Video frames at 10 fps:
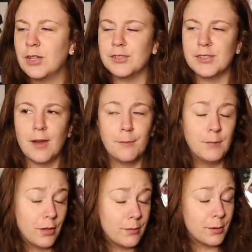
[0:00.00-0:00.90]
There's
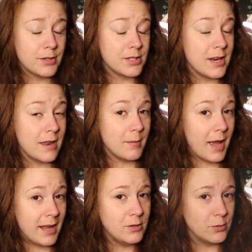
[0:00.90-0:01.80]
another person
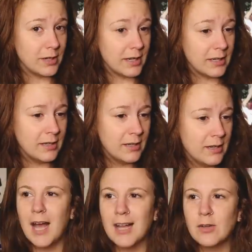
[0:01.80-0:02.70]
named Adrian
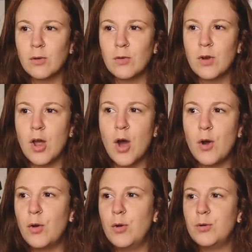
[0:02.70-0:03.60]
I don't
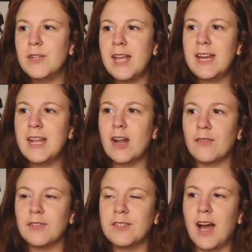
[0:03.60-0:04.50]
know who's in it
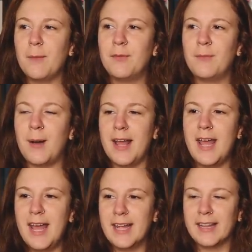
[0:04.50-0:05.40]
off the top of my
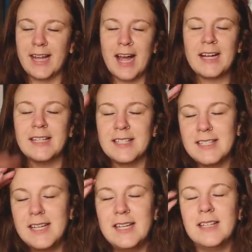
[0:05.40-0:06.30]
head. Like, I can
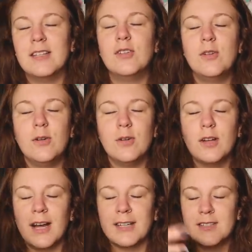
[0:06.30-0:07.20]
see the
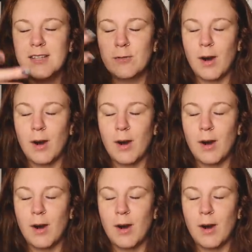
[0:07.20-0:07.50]
dude, I can see